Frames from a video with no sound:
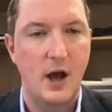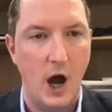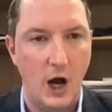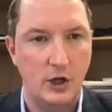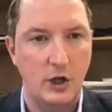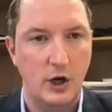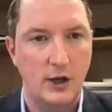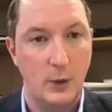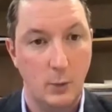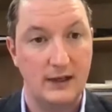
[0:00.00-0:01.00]
out there
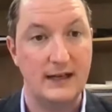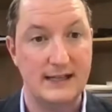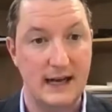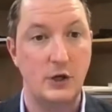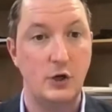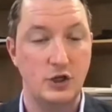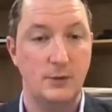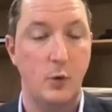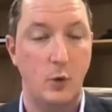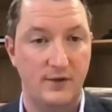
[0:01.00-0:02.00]
that will continue to
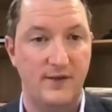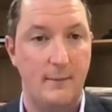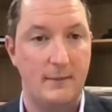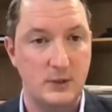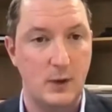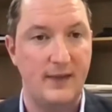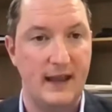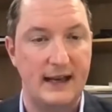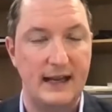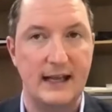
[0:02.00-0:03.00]
support families when
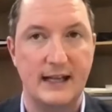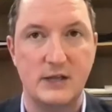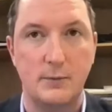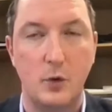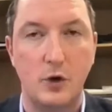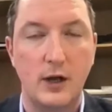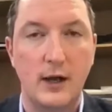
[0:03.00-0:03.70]
they need that support.